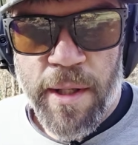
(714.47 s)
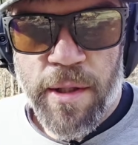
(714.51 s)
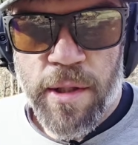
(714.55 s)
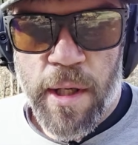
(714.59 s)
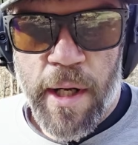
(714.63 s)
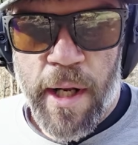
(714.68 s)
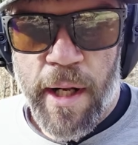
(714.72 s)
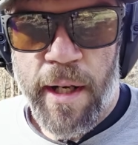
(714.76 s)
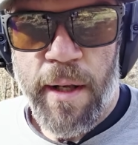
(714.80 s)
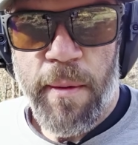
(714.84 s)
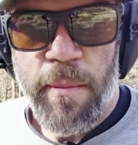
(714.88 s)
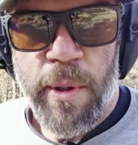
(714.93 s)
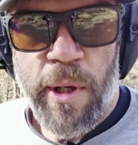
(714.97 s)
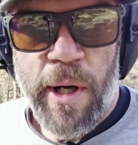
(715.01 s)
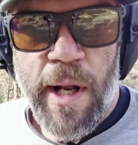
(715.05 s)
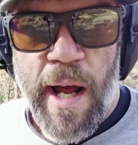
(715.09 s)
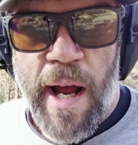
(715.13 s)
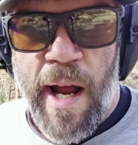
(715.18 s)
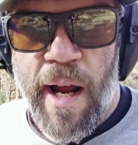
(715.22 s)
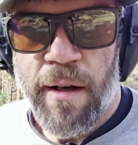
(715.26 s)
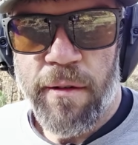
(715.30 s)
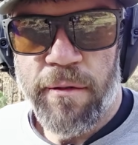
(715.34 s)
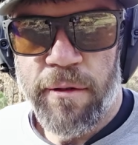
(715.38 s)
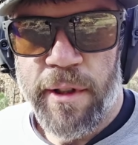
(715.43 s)
to mention, I did
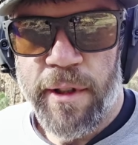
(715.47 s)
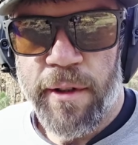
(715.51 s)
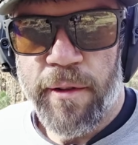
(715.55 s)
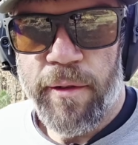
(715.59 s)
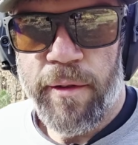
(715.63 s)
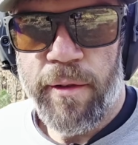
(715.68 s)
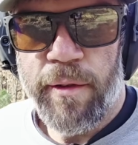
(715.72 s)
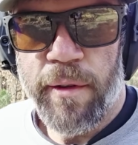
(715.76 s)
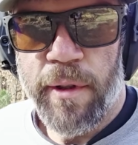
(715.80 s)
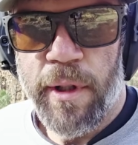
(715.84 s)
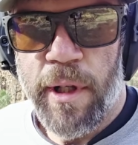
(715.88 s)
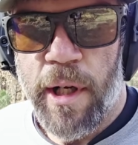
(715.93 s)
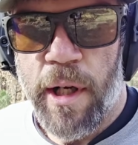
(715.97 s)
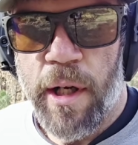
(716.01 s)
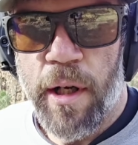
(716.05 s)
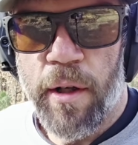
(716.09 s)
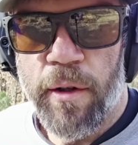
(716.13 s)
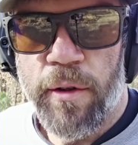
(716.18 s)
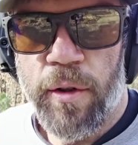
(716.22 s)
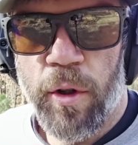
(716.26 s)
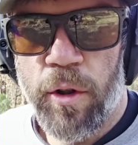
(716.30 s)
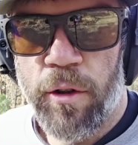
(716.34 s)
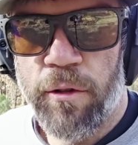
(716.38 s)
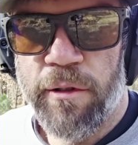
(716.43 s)
put an Atlas
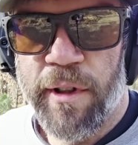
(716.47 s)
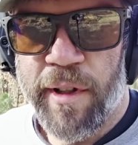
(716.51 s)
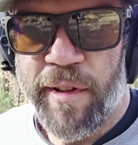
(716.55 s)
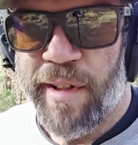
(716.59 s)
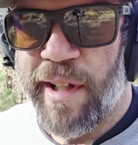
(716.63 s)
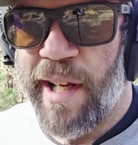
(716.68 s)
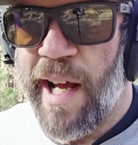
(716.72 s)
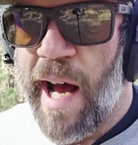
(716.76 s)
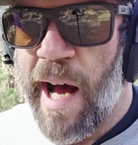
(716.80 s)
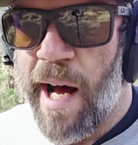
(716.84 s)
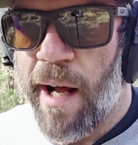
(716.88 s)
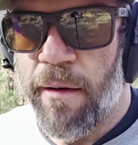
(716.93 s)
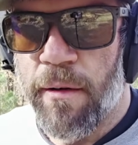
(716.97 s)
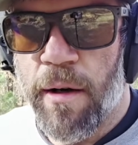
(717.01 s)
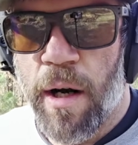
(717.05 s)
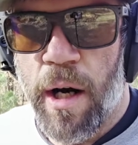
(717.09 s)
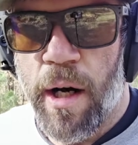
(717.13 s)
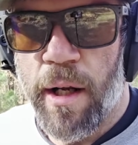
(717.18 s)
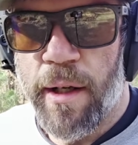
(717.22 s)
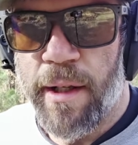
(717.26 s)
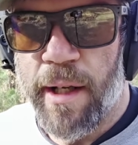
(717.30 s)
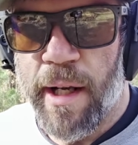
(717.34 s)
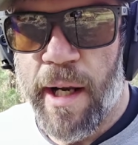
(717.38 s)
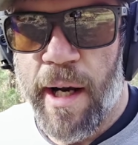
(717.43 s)
toolless guide
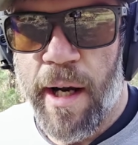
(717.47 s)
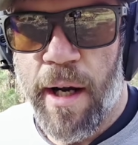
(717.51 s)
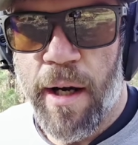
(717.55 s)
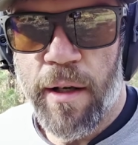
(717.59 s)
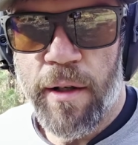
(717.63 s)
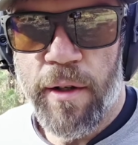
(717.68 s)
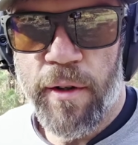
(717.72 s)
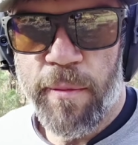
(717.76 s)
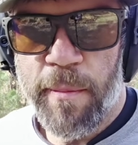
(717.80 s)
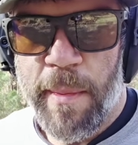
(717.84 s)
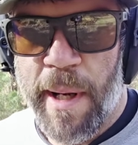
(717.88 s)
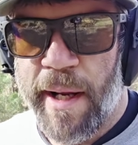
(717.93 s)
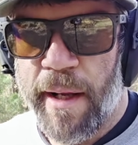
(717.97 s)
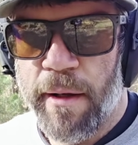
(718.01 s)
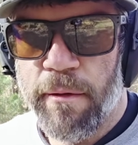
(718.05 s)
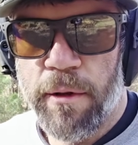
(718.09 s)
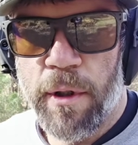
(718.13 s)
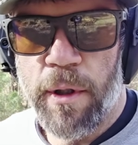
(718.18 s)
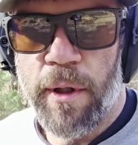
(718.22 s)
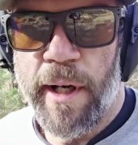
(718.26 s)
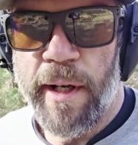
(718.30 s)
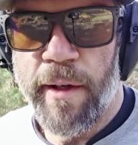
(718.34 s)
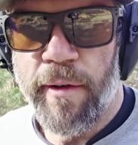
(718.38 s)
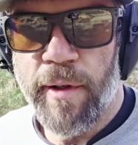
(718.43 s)
rod in there, just make
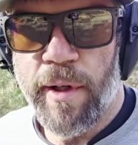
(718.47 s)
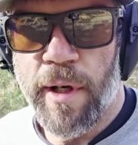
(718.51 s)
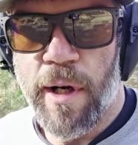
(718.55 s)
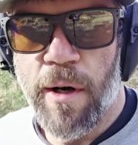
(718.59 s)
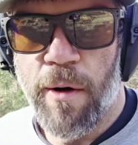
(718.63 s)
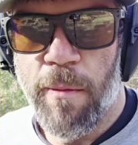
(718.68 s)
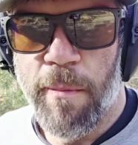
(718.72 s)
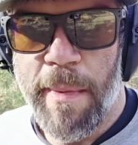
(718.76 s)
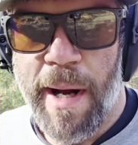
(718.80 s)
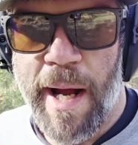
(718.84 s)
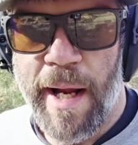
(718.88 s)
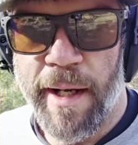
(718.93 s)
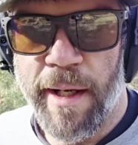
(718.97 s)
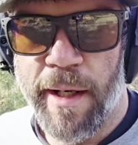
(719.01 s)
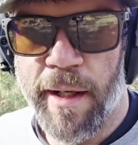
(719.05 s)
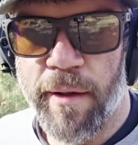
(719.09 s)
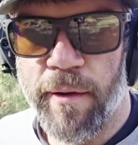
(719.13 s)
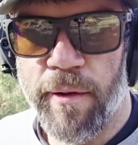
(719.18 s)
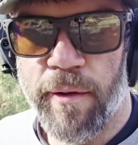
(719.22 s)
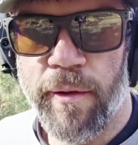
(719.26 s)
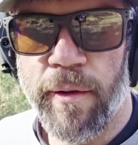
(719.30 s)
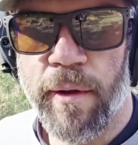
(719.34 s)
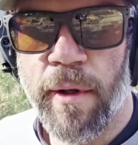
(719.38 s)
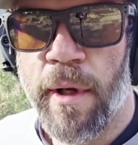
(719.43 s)
it a little easier on
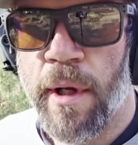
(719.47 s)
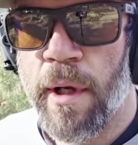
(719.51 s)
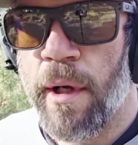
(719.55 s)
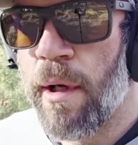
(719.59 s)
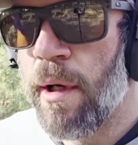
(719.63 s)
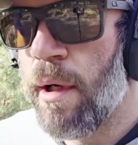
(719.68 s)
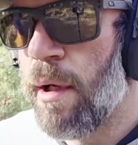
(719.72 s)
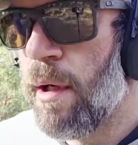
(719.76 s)
maintenance.